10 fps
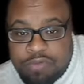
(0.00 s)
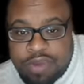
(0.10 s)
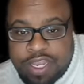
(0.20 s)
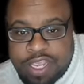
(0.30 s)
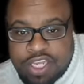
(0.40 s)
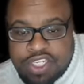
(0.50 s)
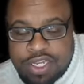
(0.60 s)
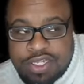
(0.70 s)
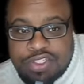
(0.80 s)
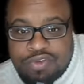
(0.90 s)
putting
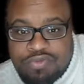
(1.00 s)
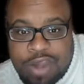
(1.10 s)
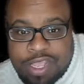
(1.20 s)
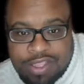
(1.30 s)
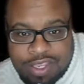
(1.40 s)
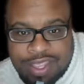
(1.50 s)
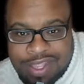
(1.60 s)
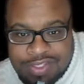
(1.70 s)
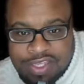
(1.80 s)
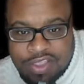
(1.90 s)
radiation directly
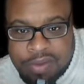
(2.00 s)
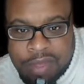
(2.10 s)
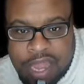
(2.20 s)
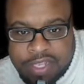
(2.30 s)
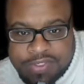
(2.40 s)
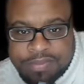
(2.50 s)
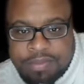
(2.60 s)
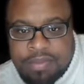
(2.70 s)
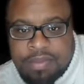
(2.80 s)
into their bodies.